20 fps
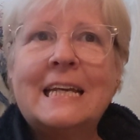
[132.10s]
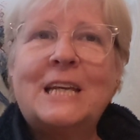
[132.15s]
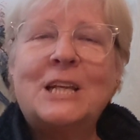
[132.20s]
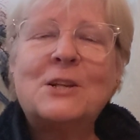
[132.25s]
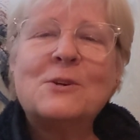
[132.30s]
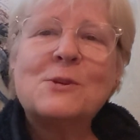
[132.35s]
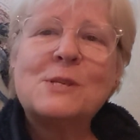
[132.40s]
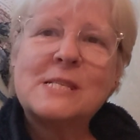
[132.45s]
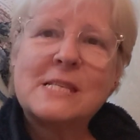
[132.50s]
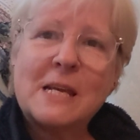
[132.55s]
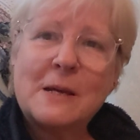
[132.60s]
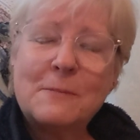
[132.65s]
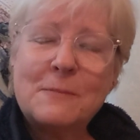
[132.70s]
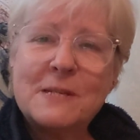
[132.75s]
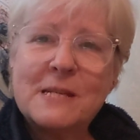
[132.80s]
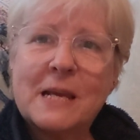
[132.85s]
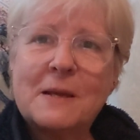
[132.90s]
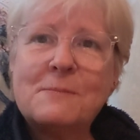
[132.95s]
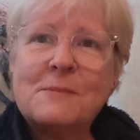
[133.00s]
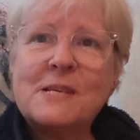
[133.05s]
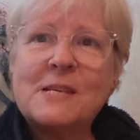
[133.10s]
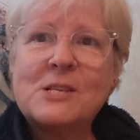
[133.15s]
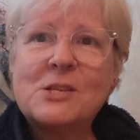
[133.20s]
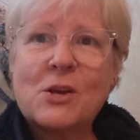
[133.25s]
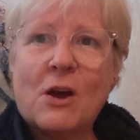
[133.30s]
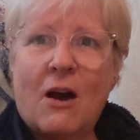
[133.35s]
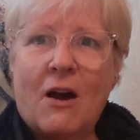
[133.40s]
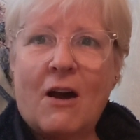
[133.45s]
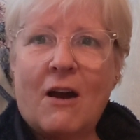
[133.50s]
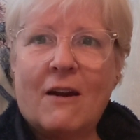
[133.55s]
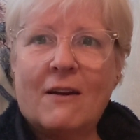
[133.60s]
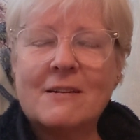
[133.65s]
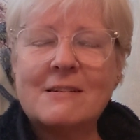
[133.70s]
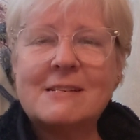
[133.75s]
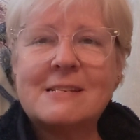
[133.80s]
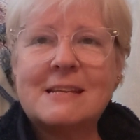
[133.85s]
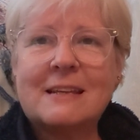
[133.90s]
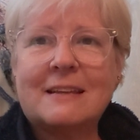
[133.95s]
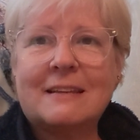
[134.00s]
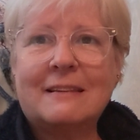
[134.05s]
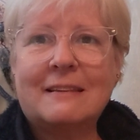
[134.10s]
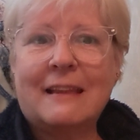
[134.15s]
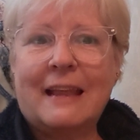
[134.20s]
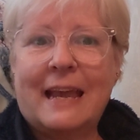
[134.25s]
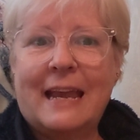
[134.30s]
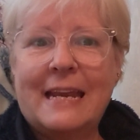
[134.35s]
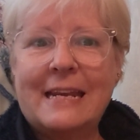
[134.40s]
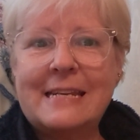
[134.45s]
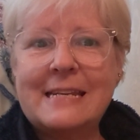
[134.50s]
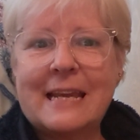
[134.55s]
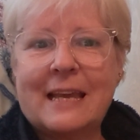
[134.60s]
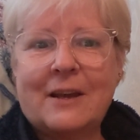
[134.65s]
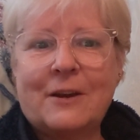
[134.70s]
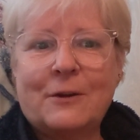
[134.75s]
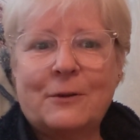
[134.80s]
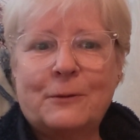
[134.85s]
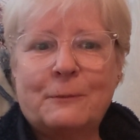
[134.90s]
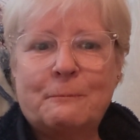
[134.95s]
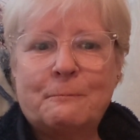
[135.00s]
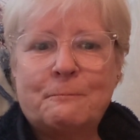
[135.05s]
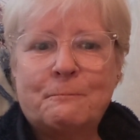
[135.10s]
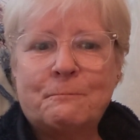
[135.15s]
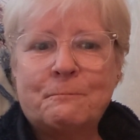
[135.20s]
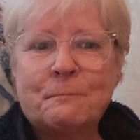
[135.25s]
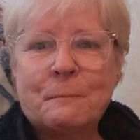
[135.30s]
You know, sometimes it's hard to lay down,